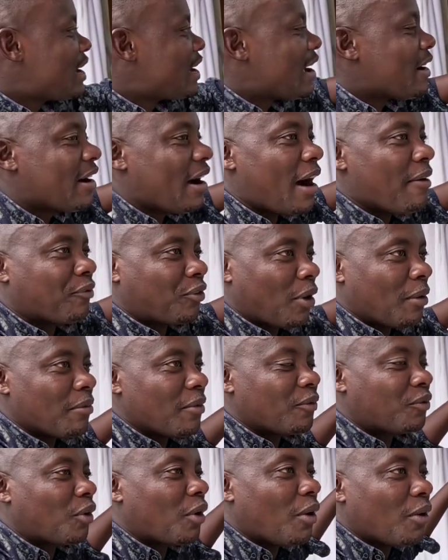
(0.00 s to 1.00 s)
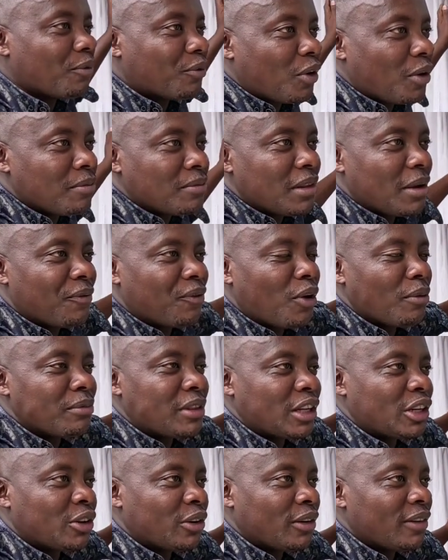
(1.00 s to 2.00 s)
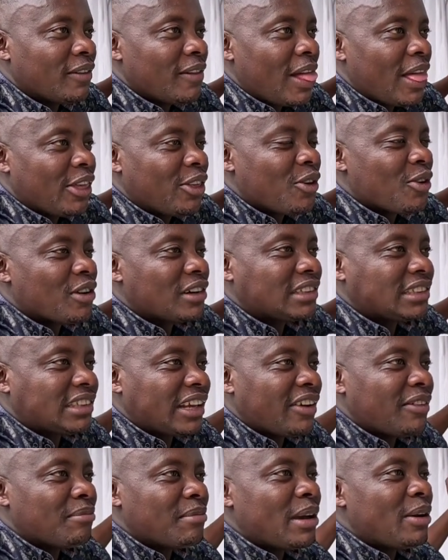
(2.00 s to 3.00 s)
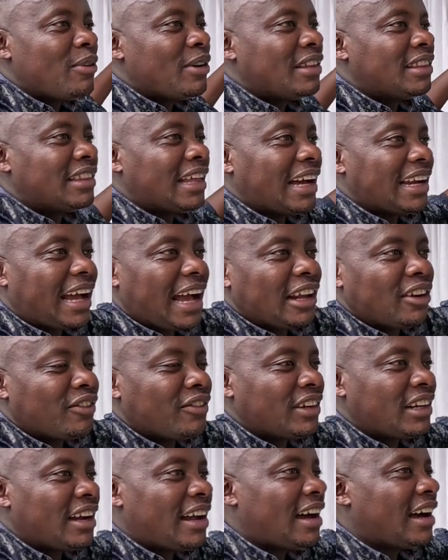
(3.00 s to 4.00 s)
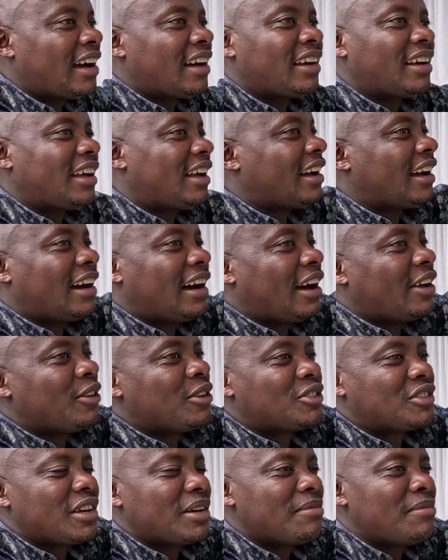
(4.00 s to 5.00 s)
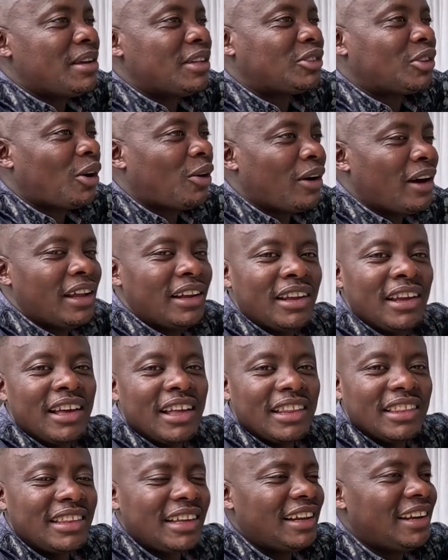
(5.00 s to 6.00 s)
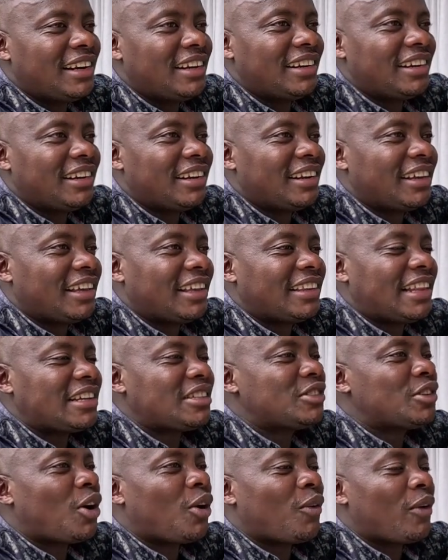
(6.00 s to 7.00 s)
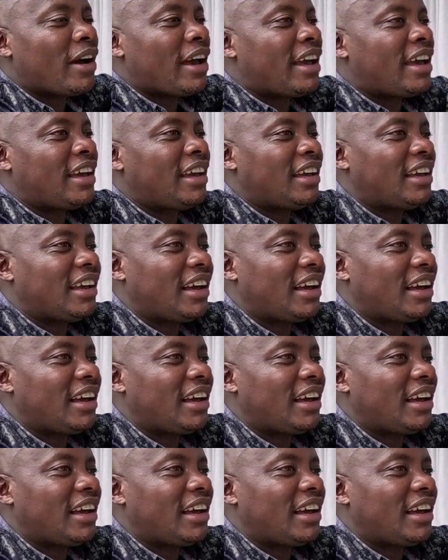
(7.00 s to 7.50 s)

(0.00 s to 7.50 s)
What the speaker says: me from the door, you receive me with that kind of an hug, you treat me so well, then there's no way I